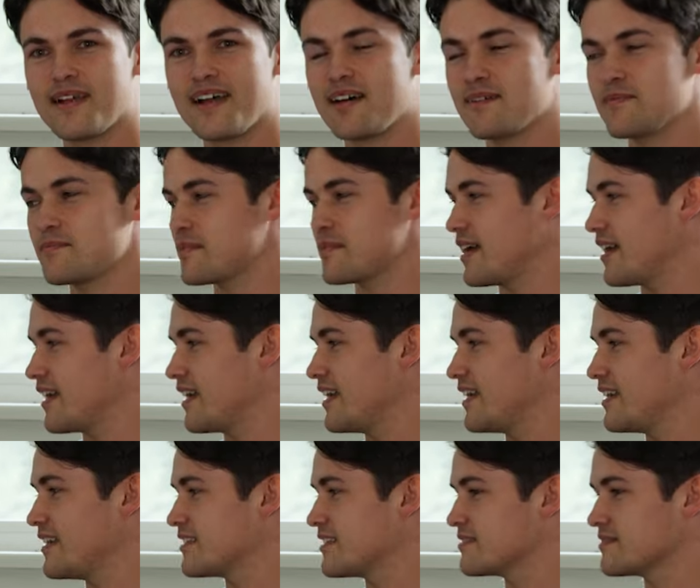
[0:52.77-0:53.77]
help,
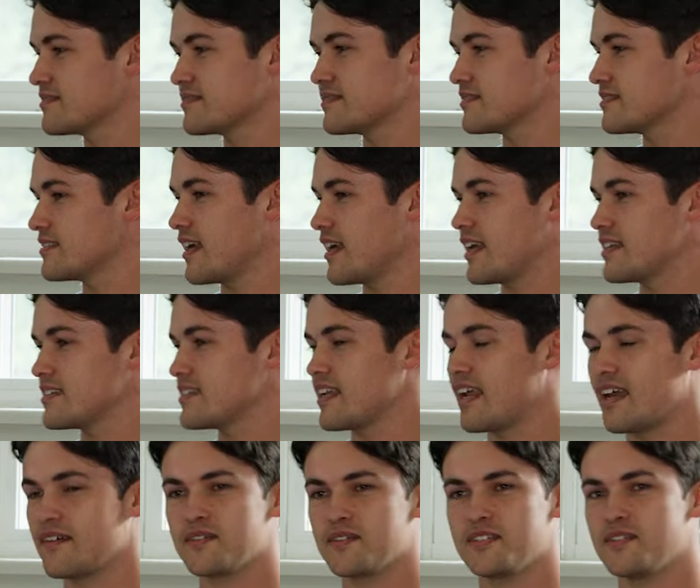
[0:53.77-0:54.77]
I, I said
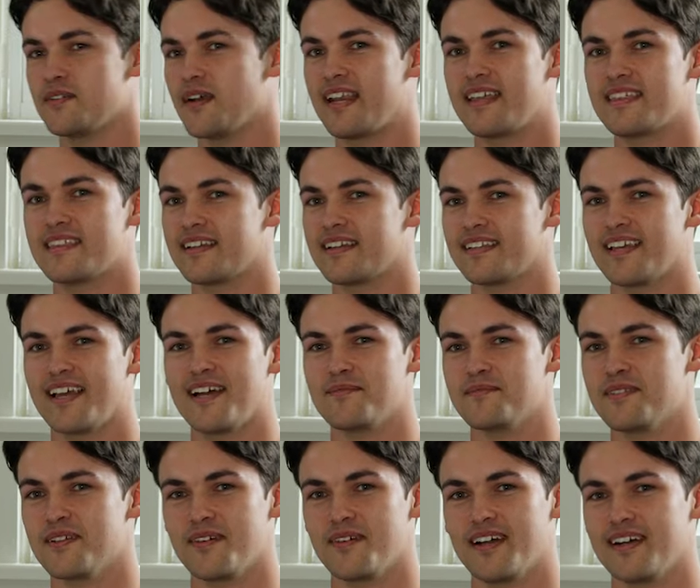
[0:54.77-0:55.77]
I would do anything to
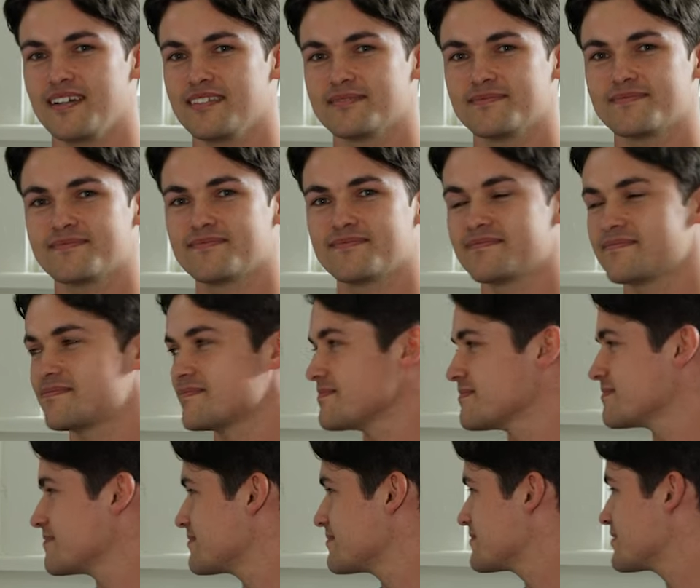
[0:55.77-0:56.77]
help Noelle.
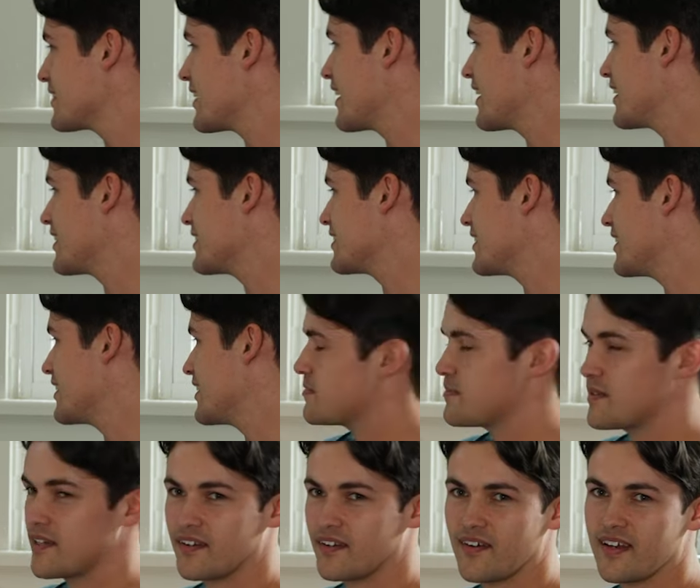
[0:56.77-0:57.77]
So this has just
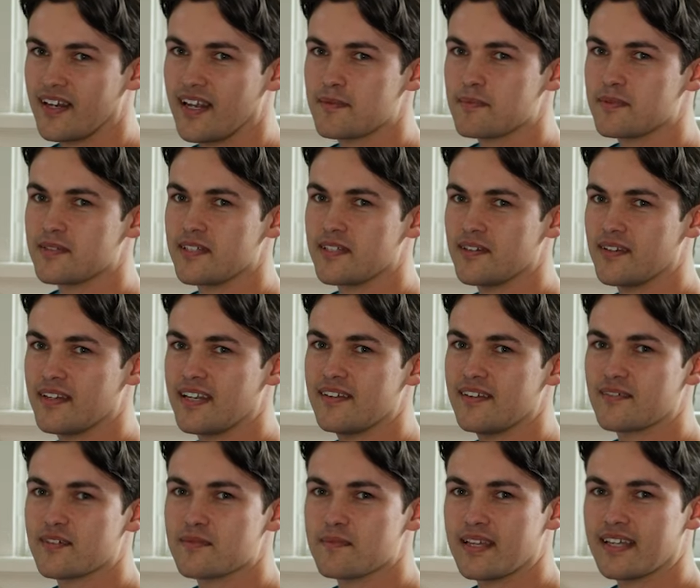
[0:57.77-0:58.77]
been a great opportunity
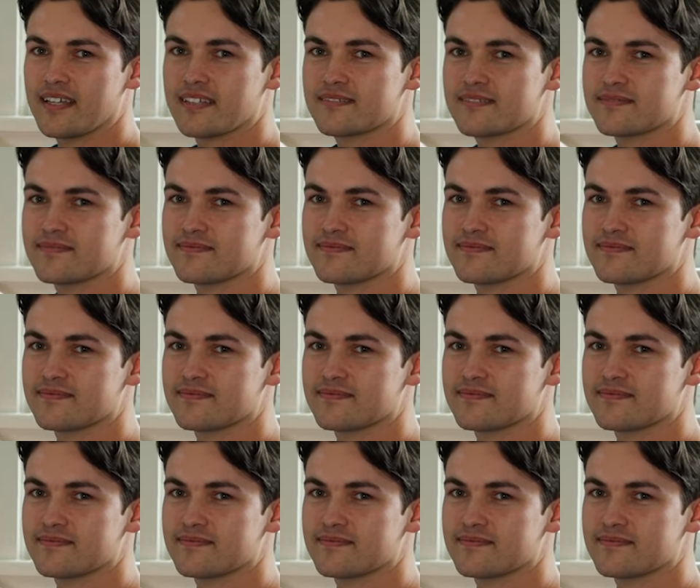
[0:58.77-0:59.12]
for me.